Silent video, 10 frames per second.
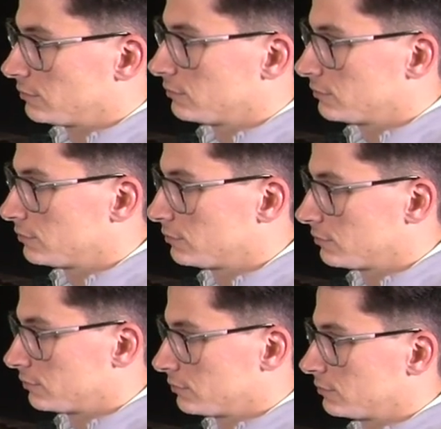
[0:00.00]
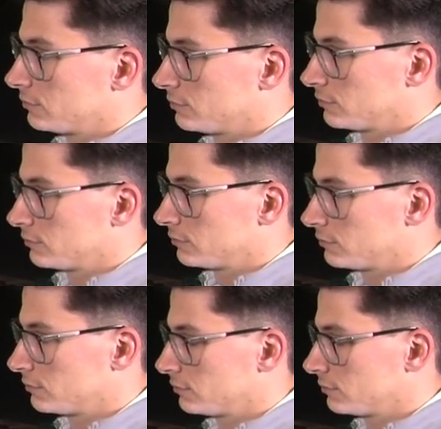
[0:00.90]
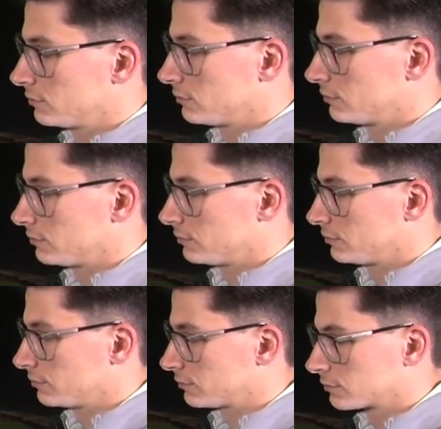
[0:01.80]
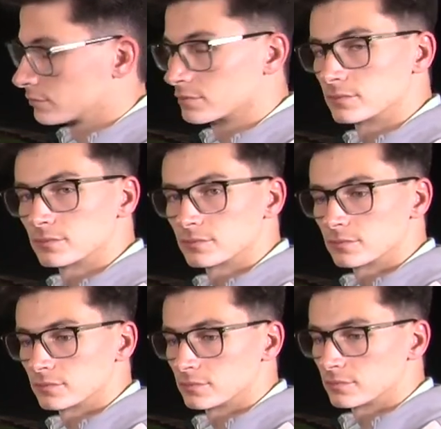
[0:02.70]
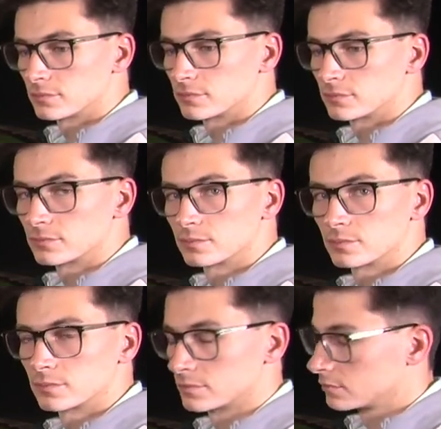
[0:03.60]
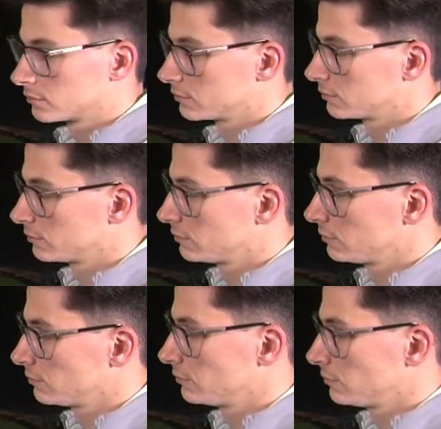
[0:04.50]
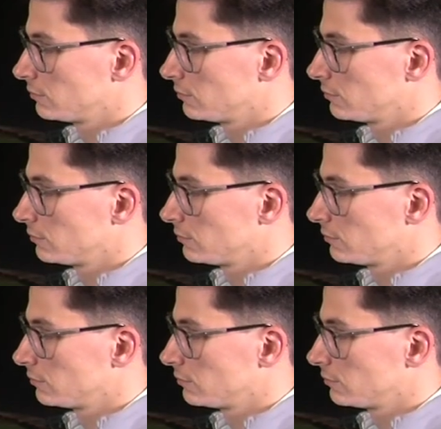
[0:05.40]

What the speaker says: The person shown says nothing.